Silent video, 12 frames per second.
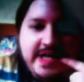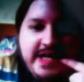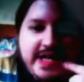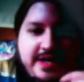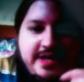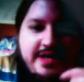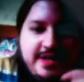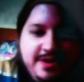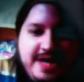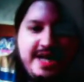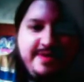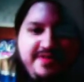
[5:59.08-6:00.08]
Her name is
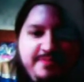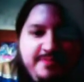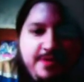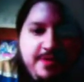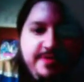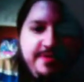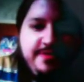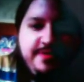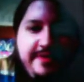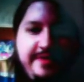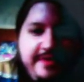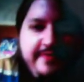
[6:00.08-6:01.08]
Persephone.
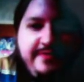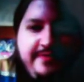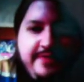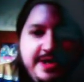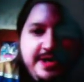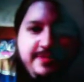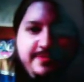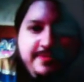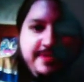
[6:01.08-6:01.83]
Really pretty too.